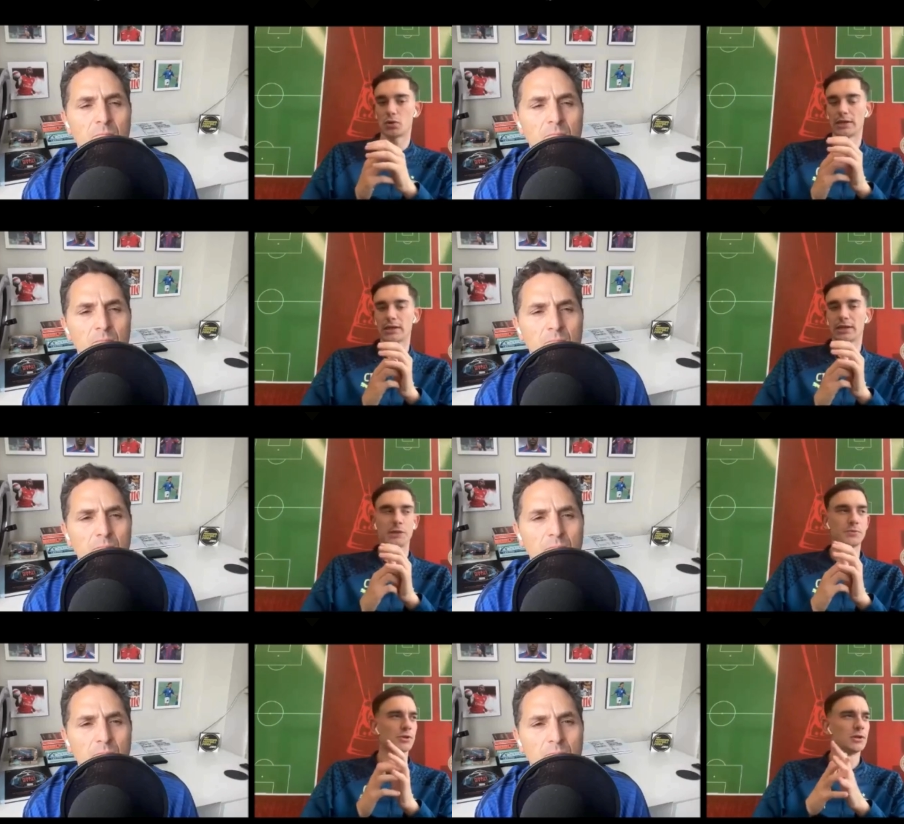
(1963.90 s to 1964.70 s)
Speaker 1: as well, like the
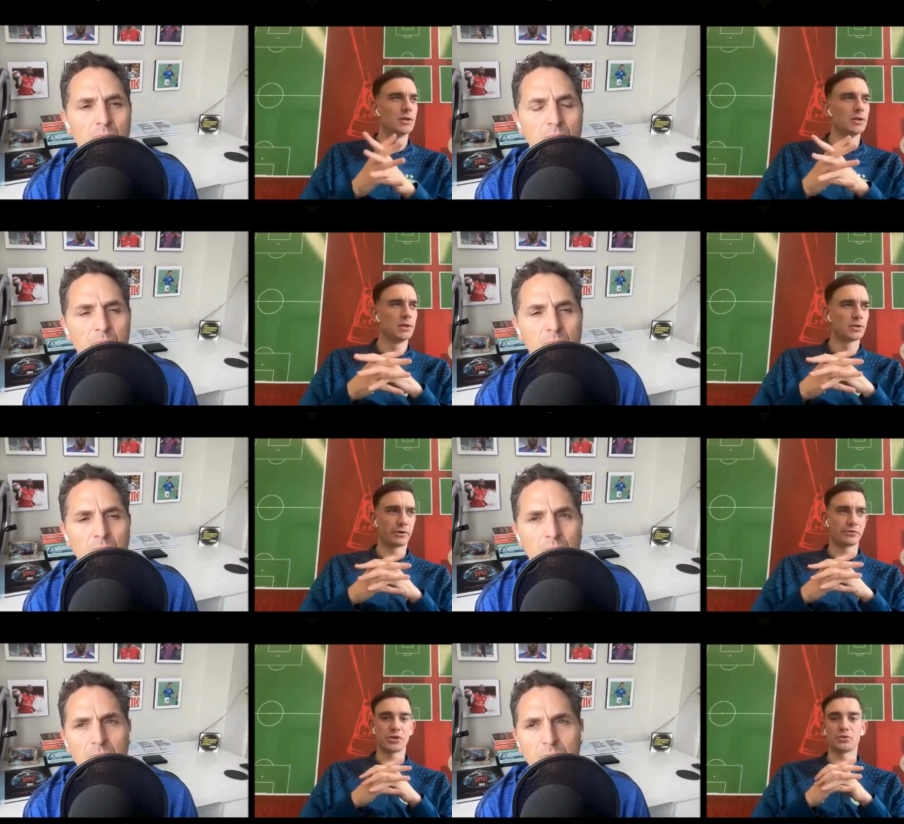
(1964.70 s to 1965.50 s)
clips.
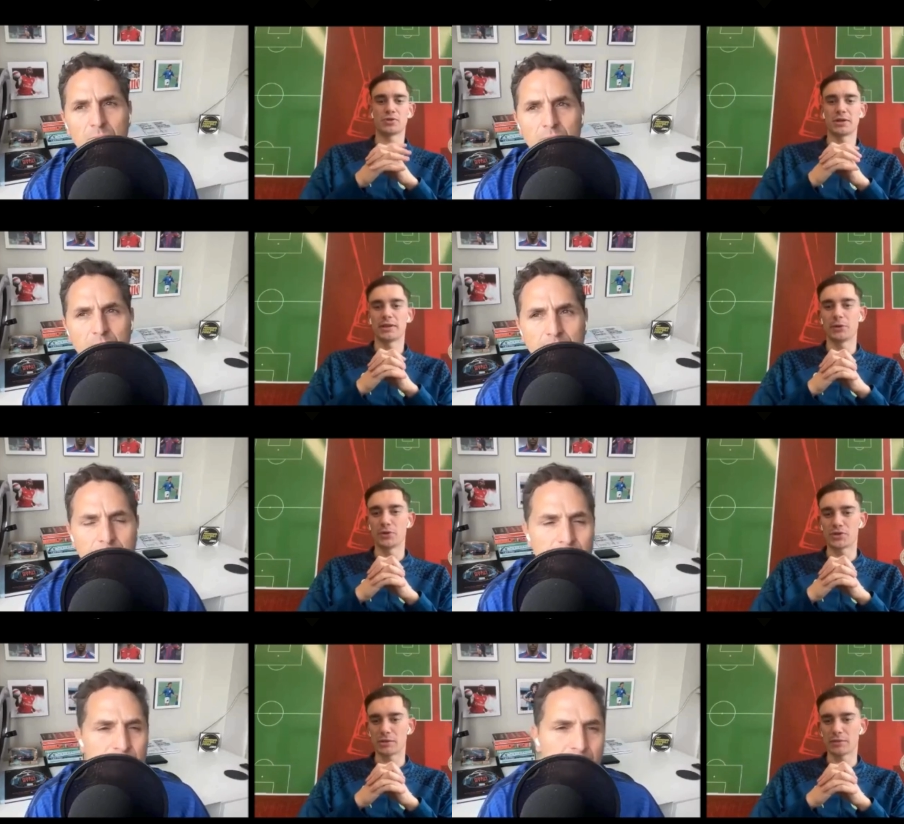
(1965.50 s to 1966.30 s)
But every single Saturday,
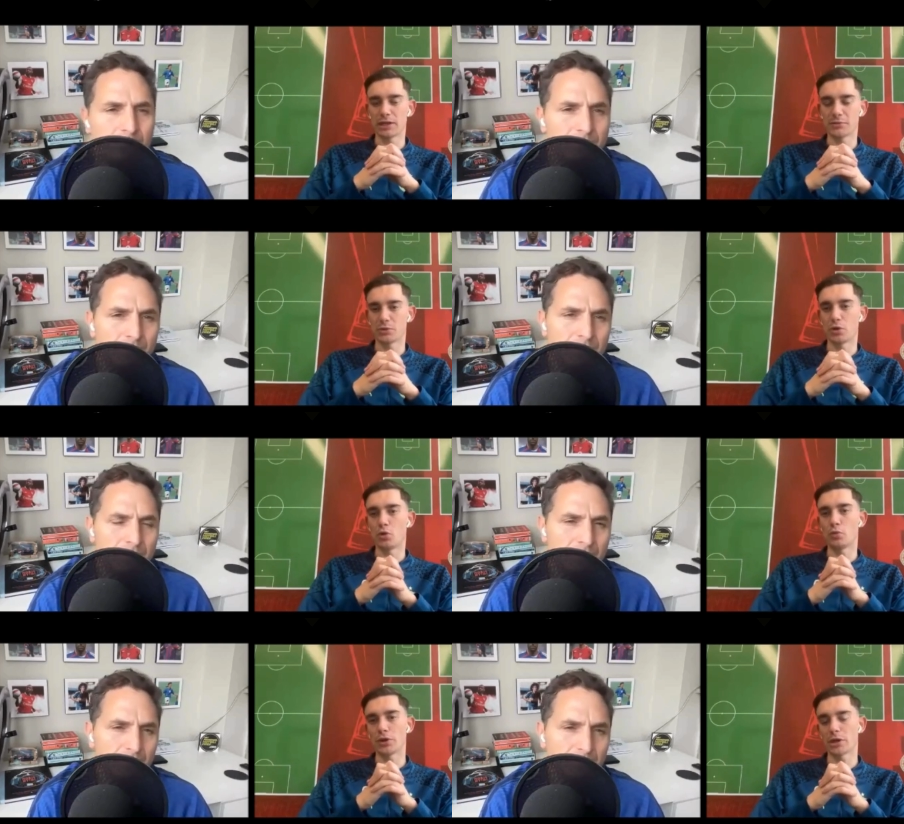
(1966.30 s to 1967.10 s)
we send them clips with the
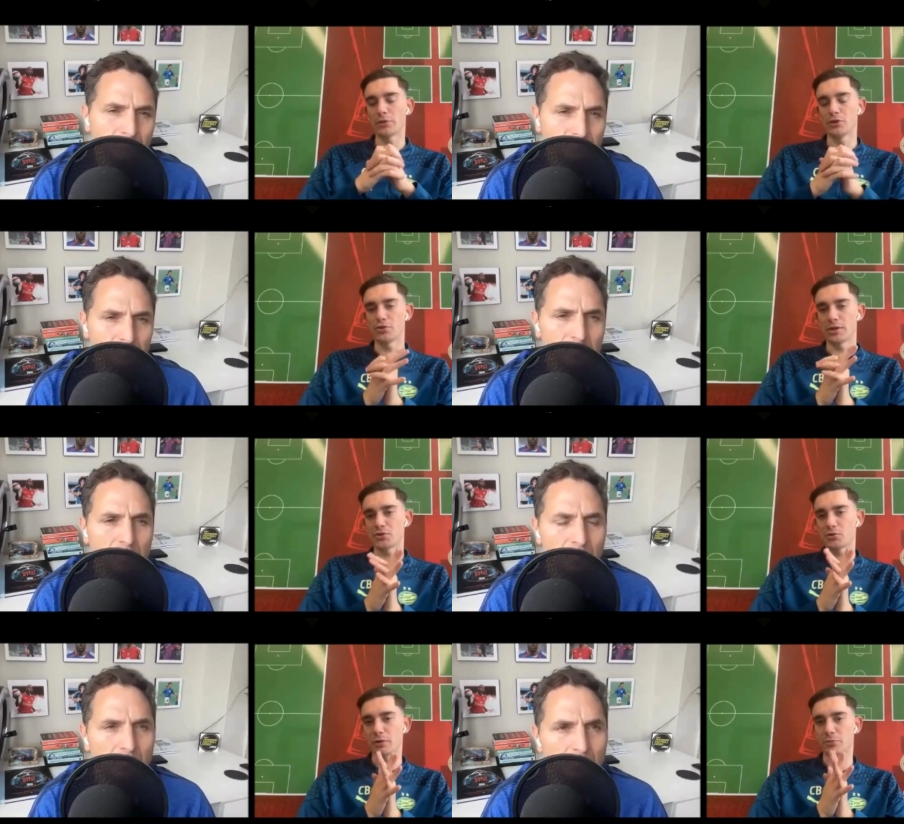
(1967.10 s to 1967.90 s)
homework, and we use the
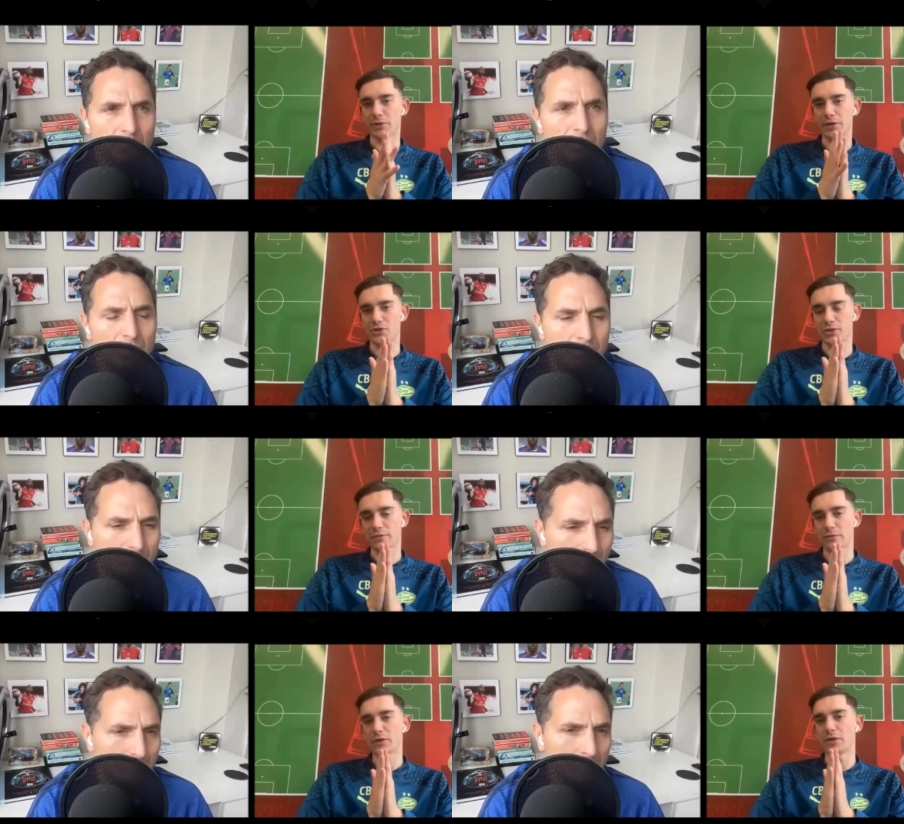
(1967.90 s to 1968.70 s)
Instagram page
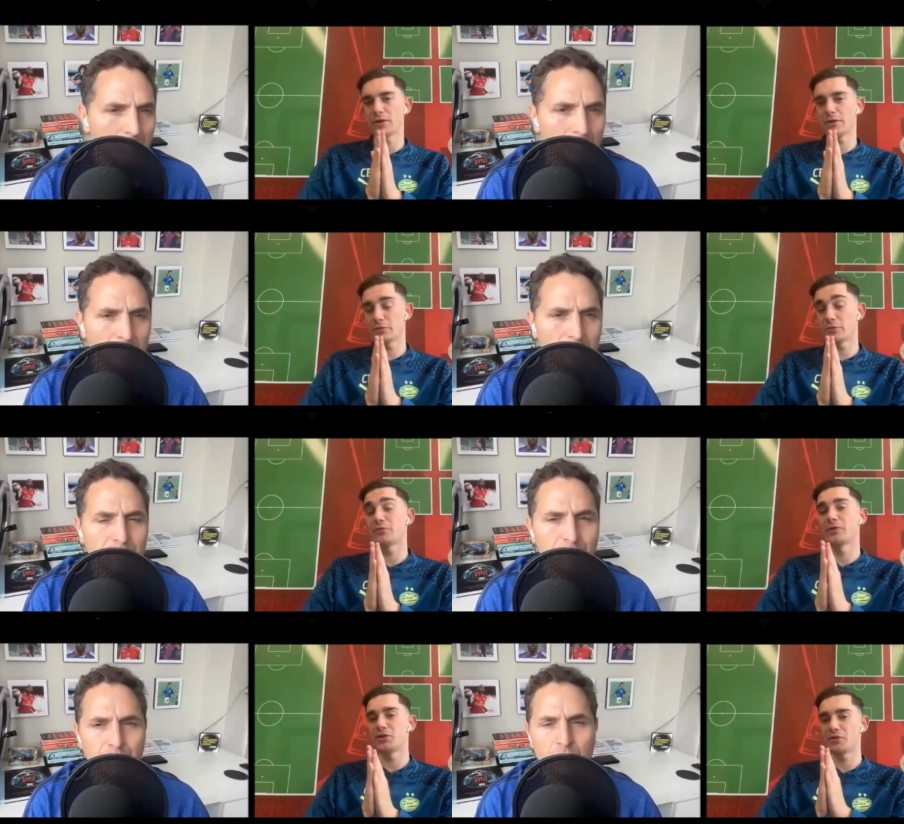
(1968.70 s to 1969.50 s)
from the from the
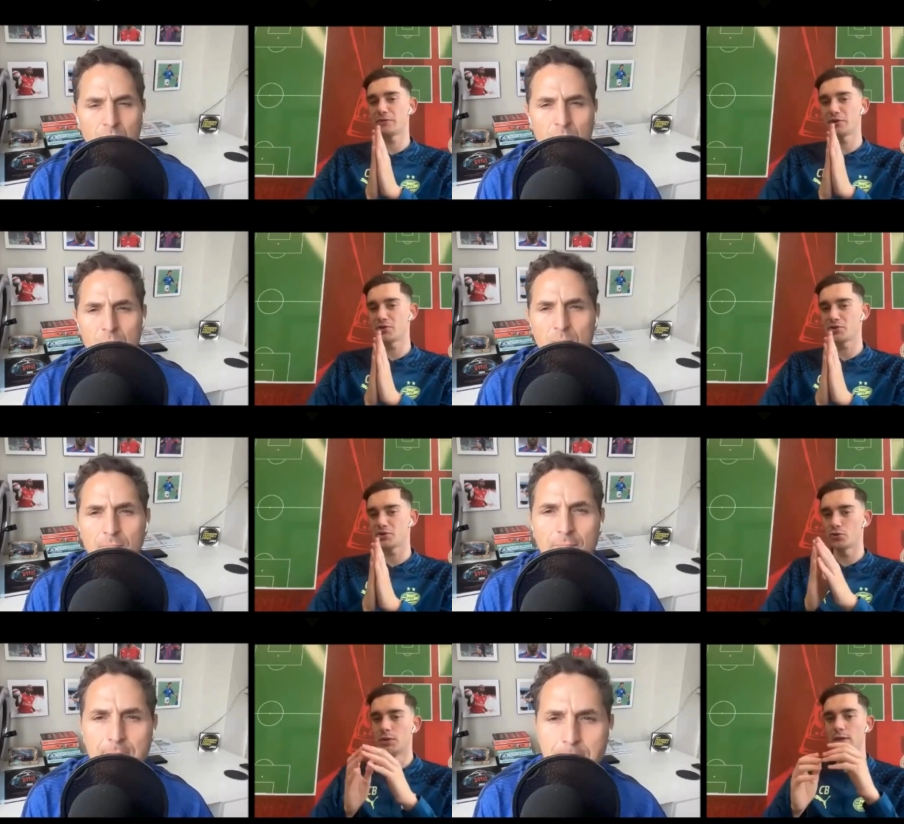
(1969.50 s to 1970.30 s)
foundation phase
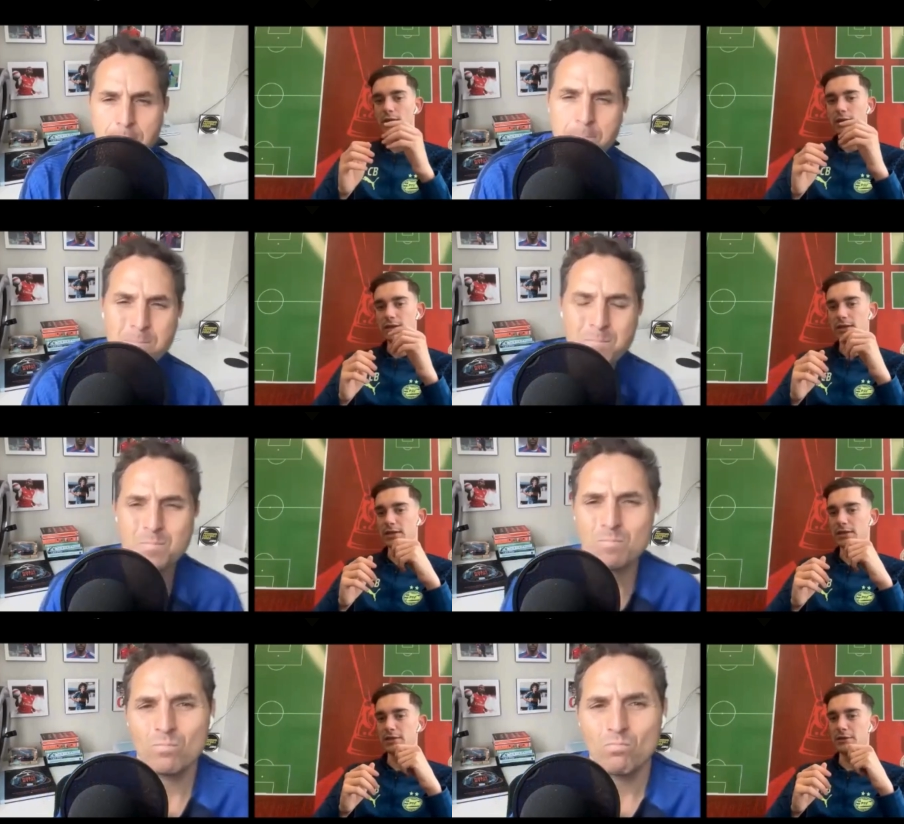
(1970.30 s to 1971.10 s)
to
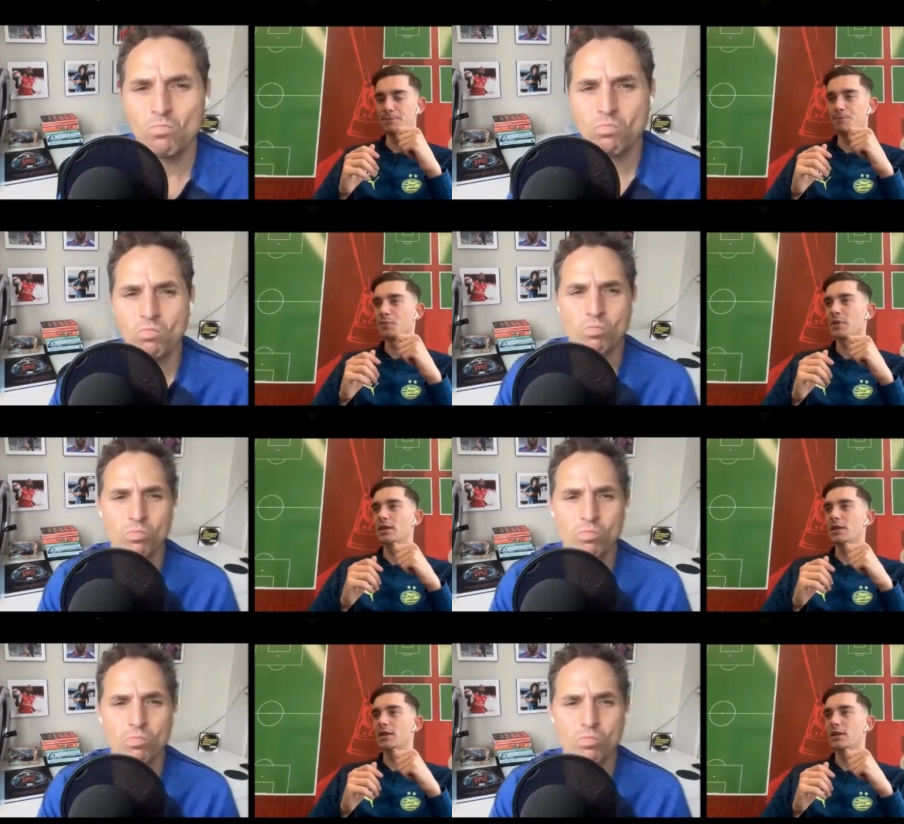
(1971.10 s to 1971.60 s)
um,